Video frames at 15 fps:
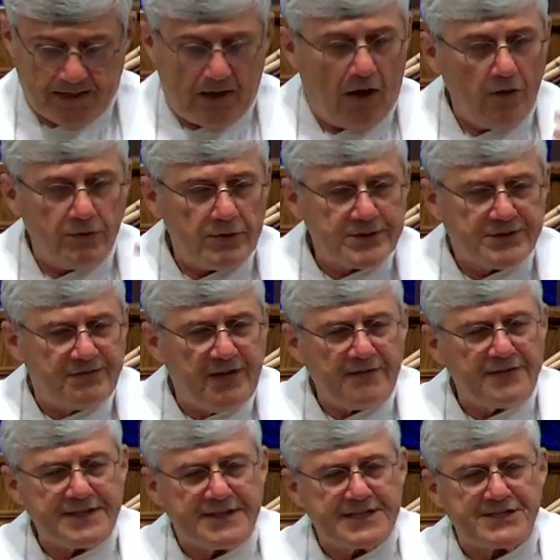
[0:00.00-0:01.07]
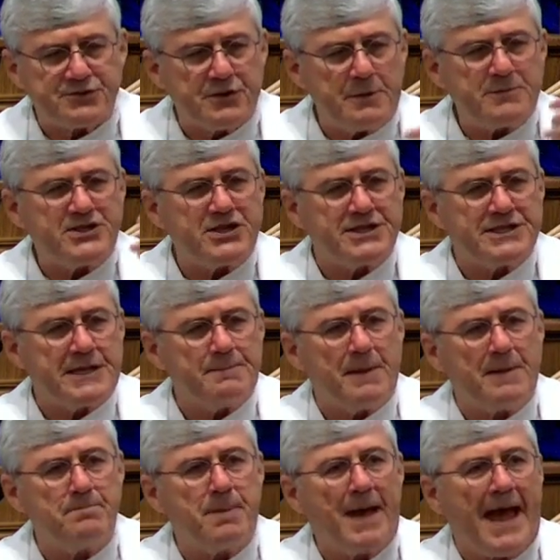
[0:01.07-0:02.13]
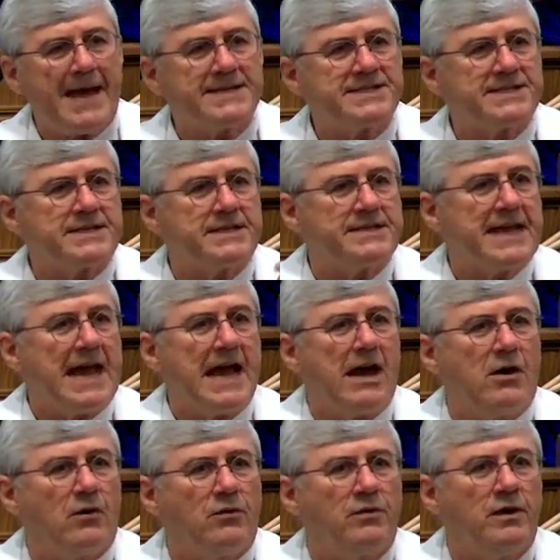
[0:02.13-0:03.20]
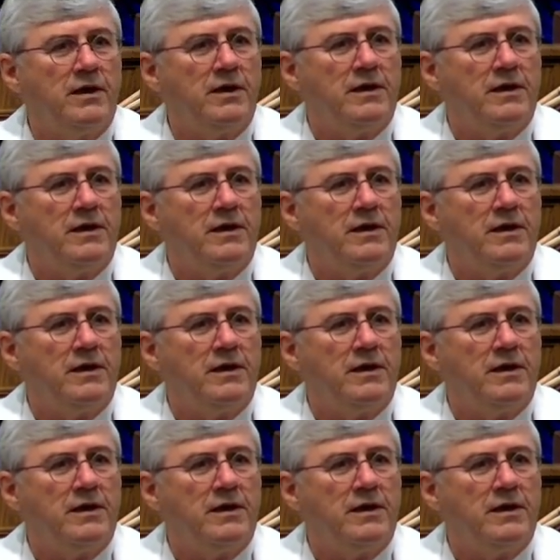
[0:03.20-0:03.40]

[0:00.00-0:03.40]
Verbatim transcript: All those vivid descriptions had been passed down